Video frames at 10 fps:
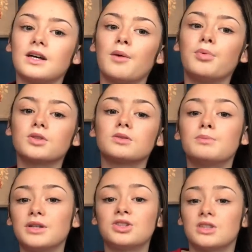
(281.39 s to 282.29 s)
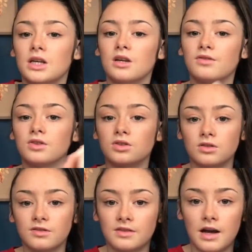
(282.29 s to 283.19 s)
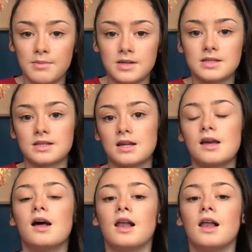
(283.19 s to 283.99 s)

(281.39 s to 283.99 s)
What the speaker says: I'll put some pictures in of the stuff that I basically